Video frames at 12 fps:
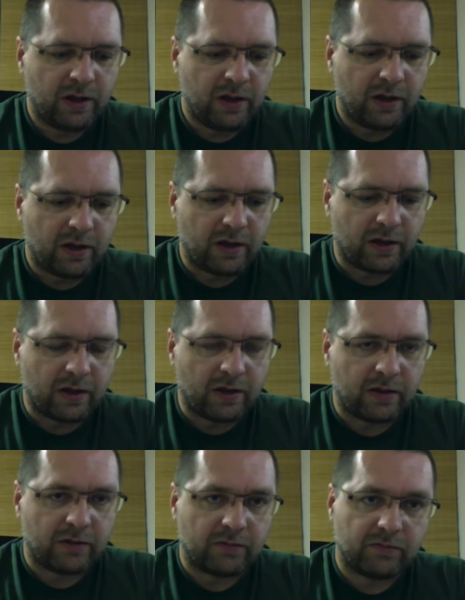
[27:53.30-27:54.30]

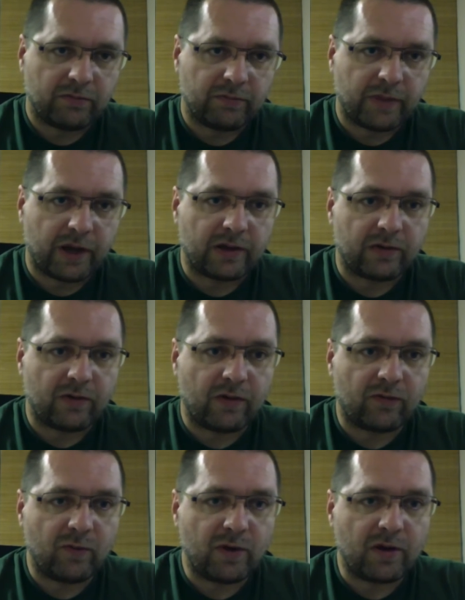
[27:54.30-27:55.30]
But you have
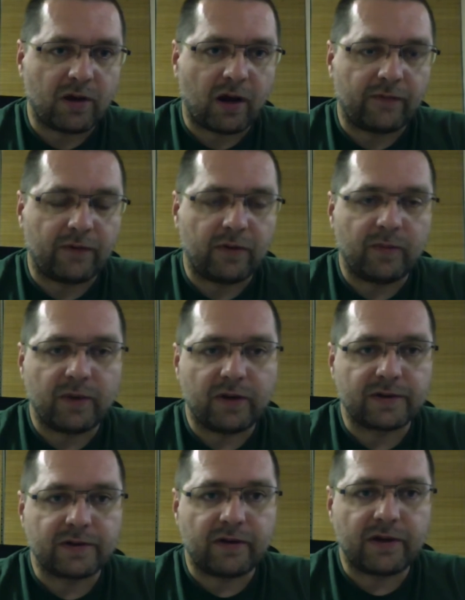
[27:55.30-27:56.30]
to be careful,
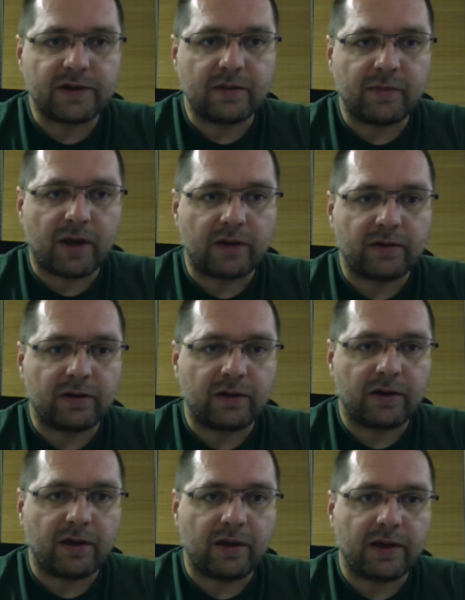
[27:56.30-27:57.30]
because the reset button
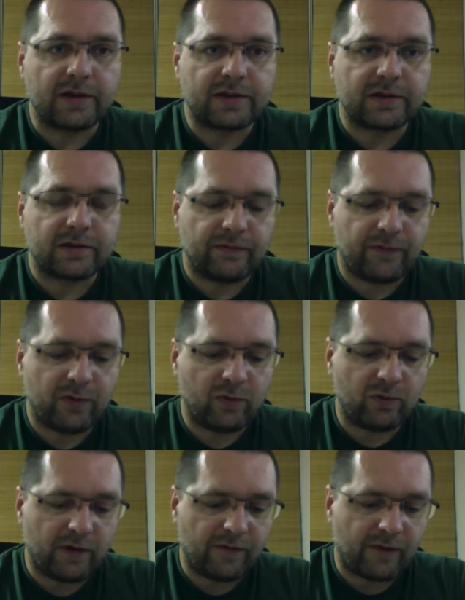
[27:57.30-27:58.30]
has
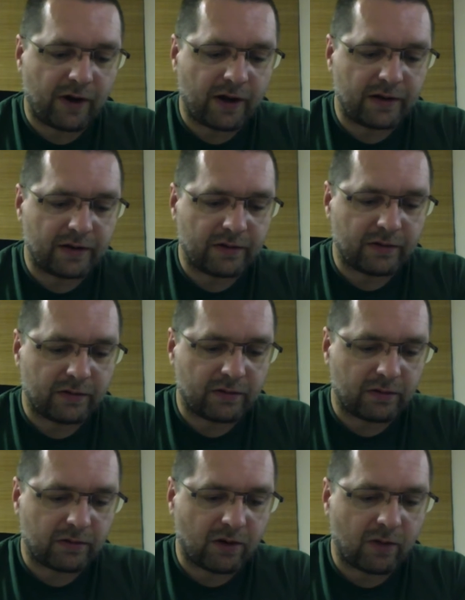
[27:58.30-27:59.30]
few different
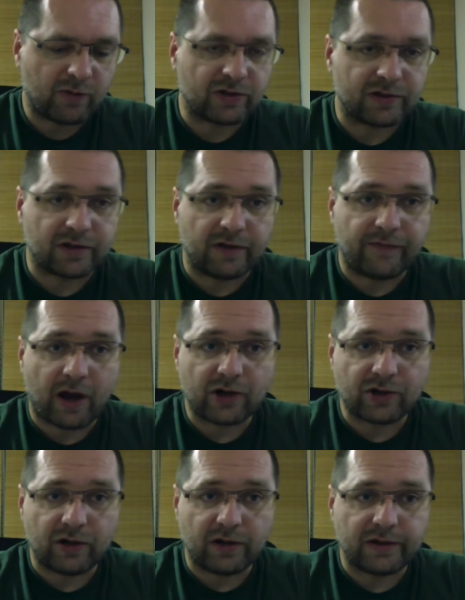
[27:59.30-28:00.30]
options and
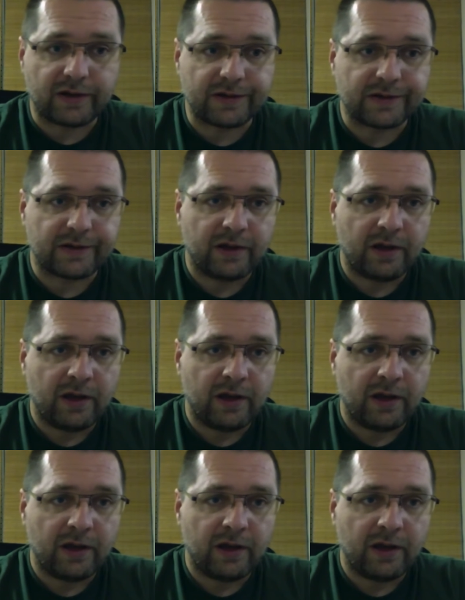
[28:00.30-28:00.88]
functionalities.